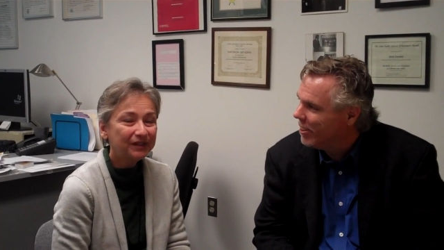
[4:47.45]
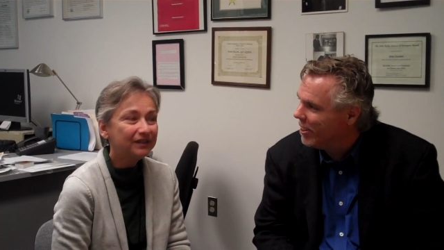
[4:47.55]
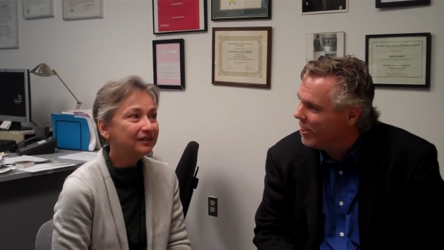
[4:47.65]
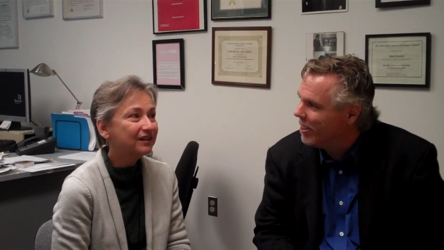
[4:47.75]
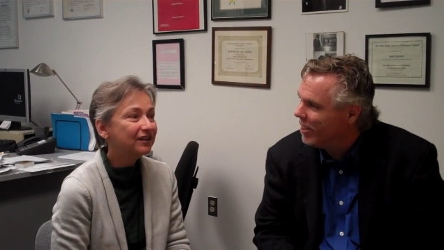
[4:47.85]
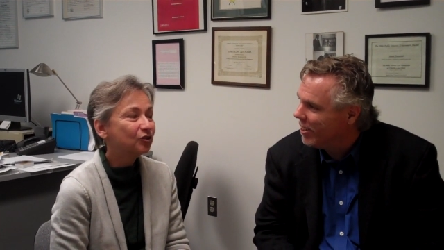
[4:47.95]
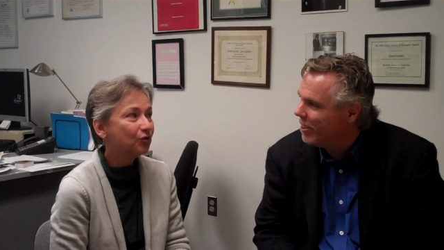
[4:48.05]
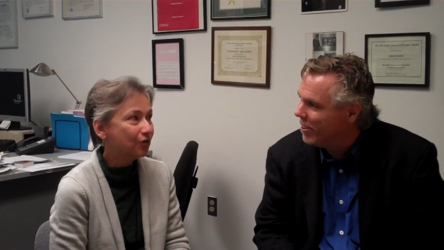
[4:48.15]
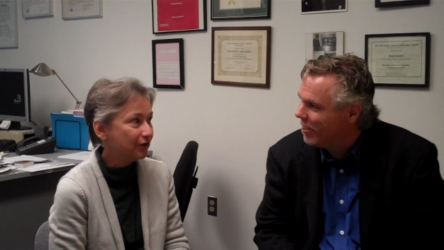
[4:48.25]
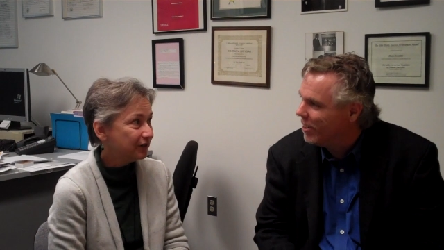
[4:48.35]
Speaker 1: p dot
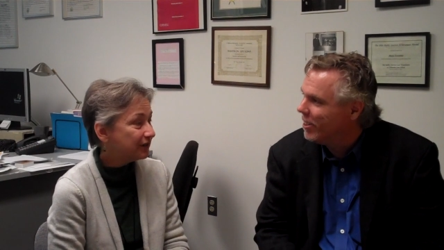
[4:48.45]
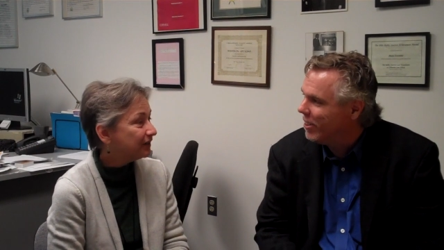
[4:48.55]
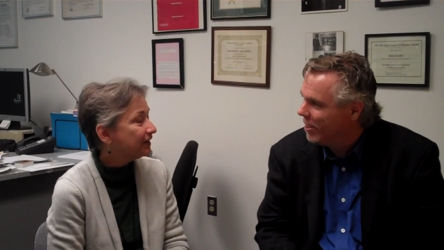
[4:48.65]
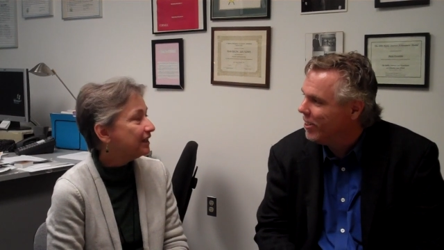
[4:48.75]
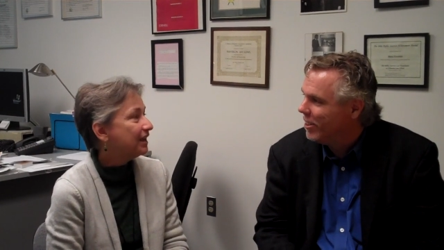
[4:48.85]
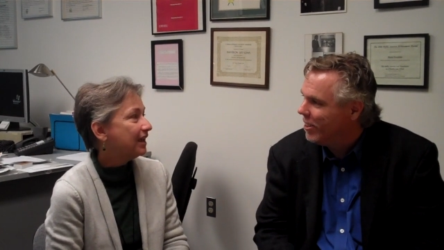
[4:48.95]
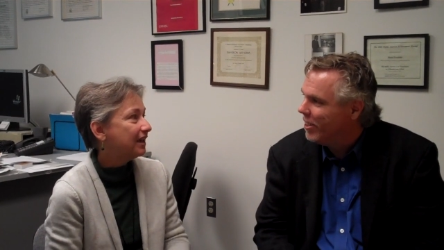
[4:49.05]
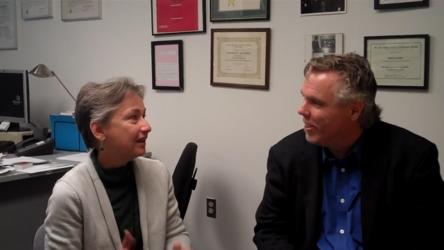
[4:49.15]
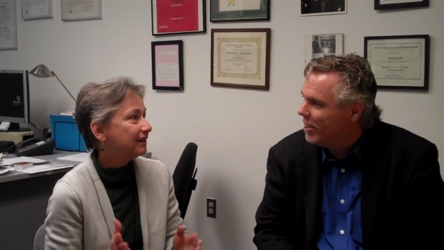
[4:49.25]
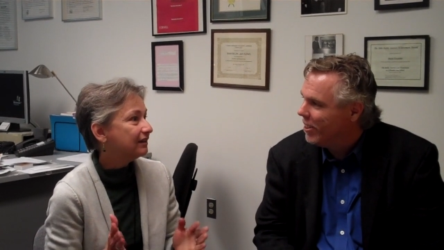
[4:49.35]
org,
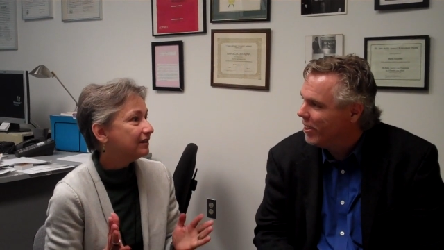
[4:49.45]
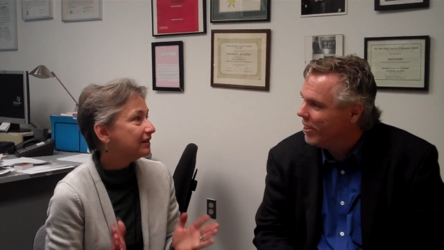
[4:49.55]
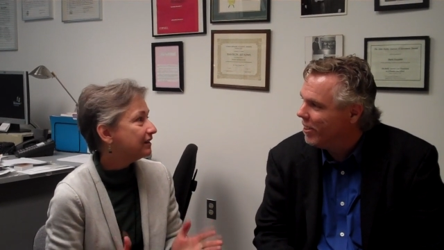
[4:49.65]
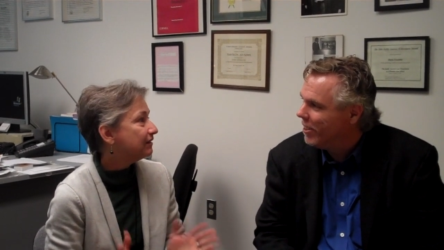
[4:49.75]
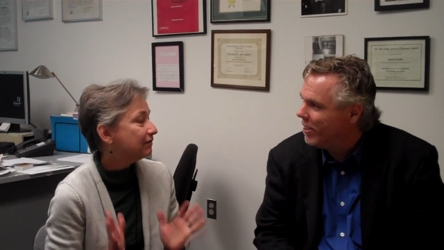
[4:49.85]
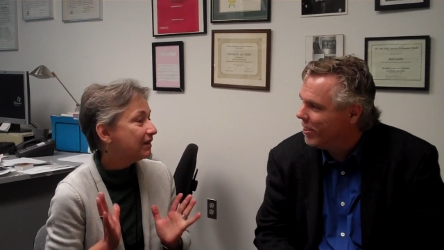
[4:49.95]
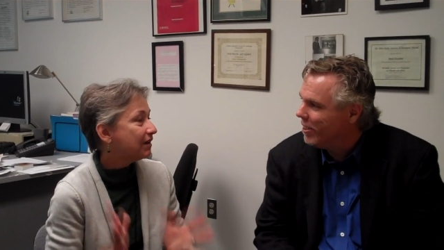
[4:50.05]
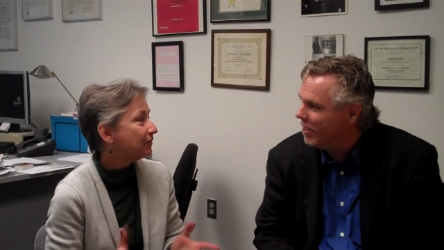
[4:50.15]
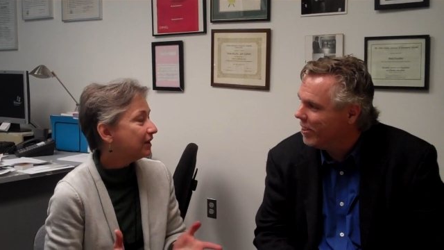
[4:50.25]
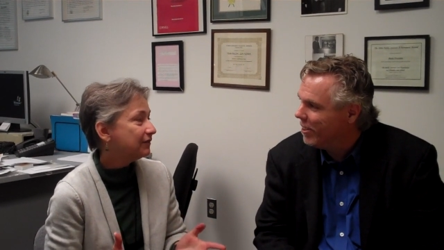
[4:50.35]
and
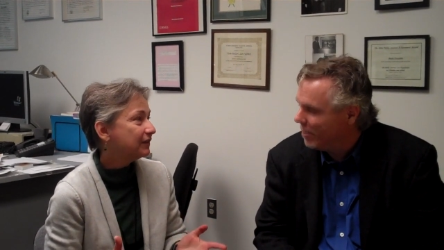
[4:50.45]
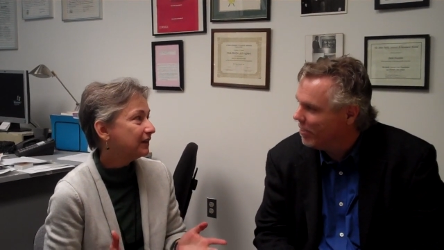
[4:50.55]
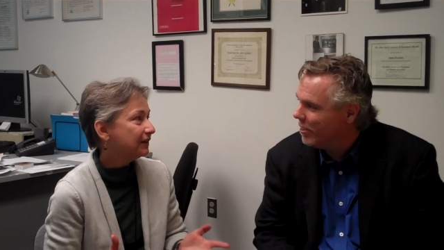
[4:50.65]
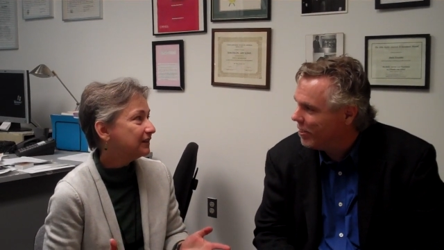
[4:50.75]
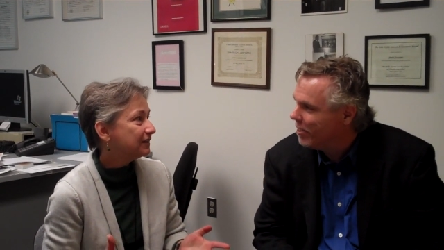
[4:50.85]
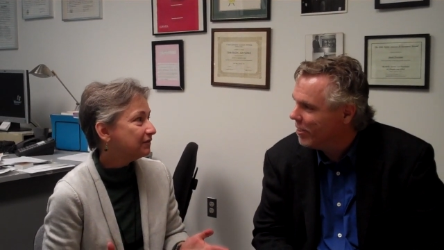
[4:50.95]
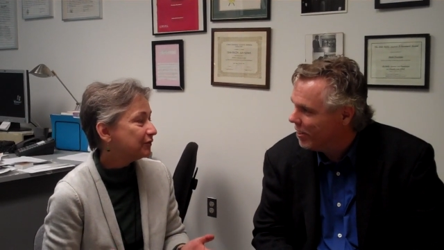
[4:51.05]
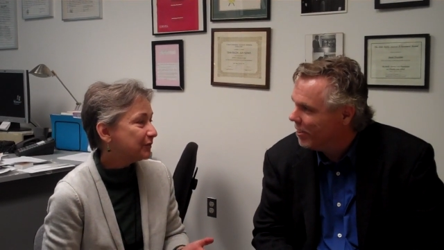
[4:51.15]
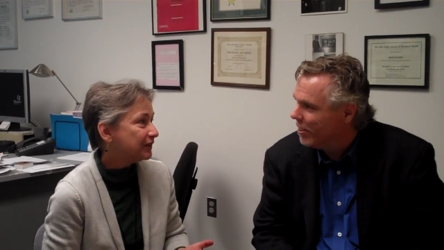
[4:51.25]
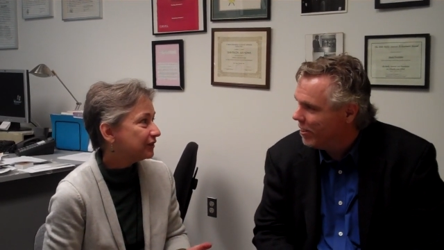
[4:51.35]
that will have the latest
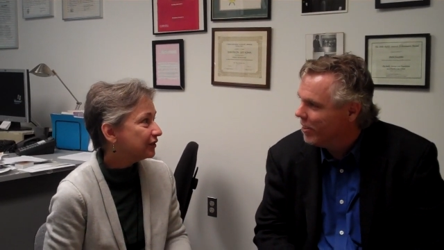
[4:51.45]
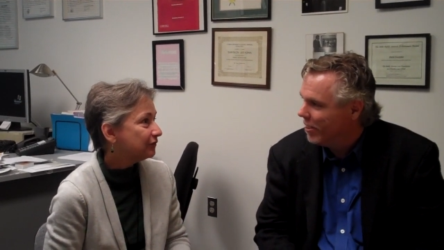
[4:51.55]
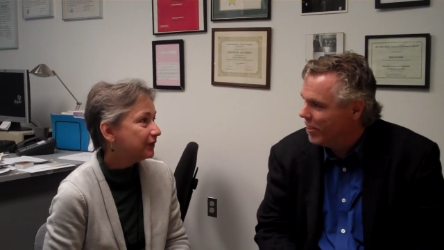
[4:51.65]
information.